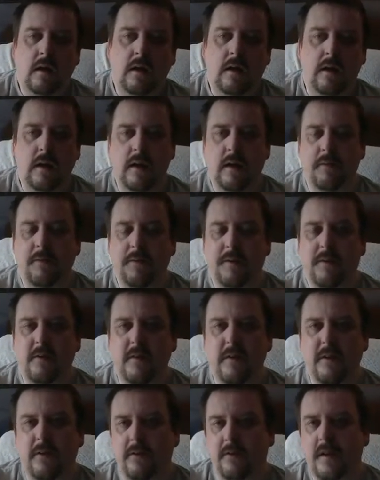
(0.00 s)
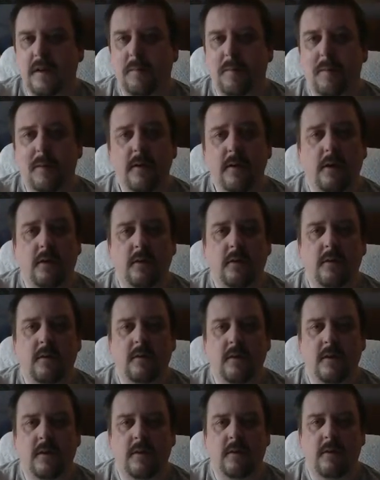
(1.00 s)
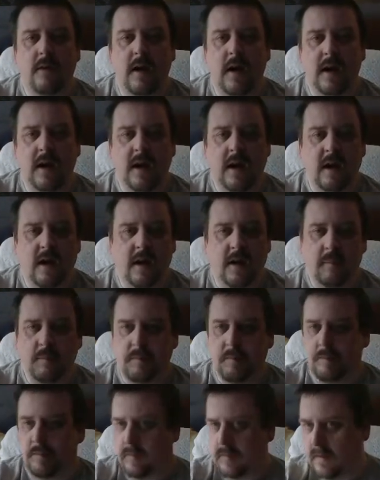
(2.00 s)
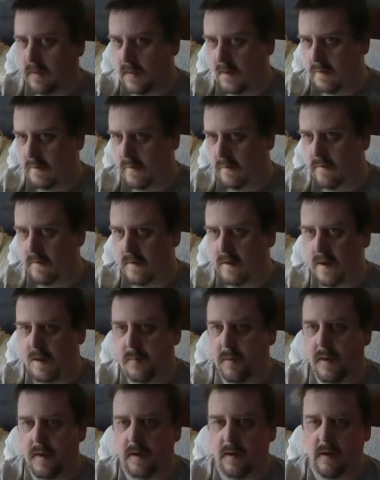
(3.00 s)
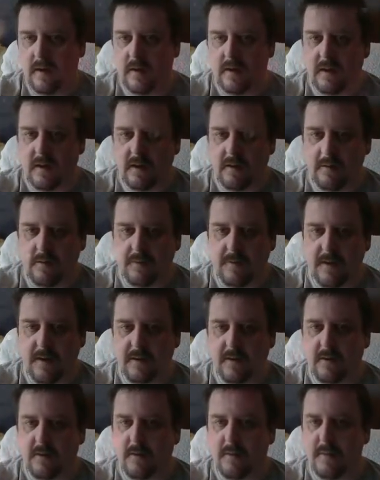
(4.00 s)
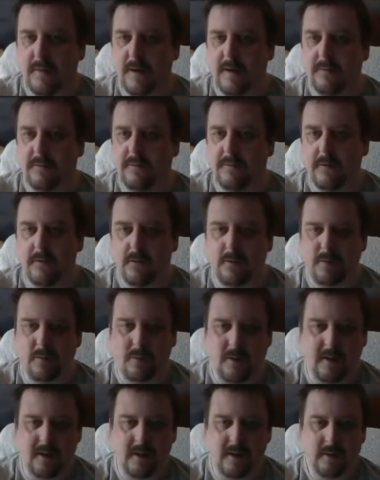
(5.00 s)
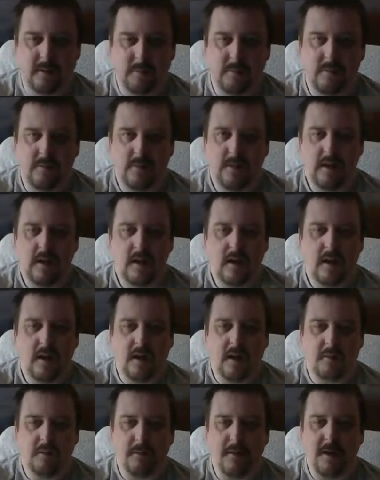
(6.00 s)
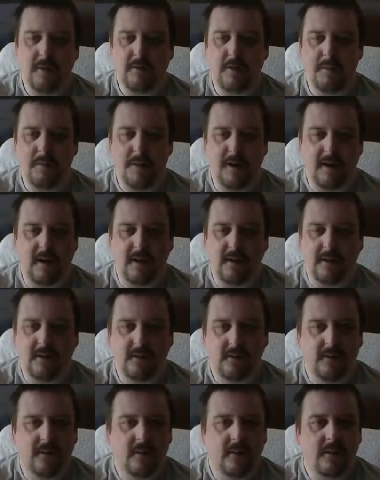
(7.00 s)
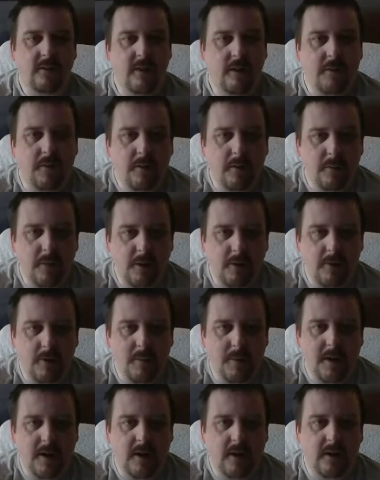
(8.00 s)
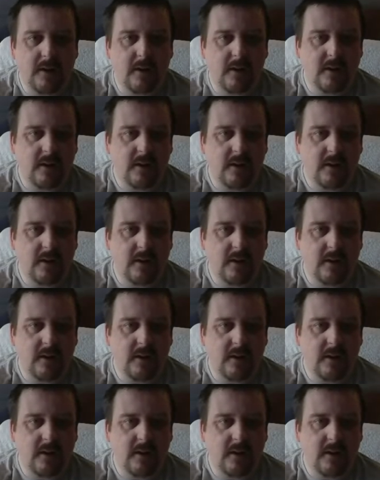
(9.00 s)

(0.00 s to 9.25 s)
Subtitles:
Another little tip and nod to Dungeon Keeper is the fact that your main food supply is micro piglets. Do I have a little micro piglet?